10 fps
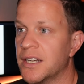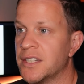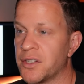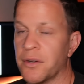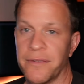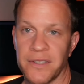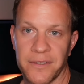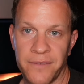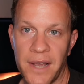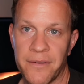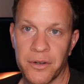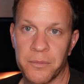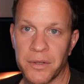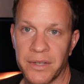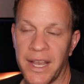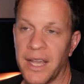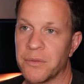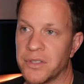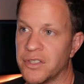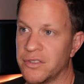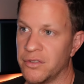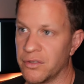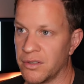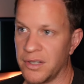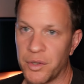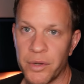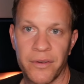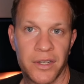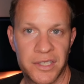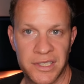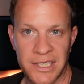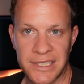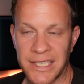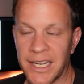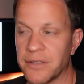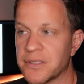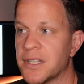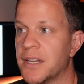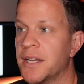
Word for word: So if it's a 500ml can, which is your equivalent to 16 ounce,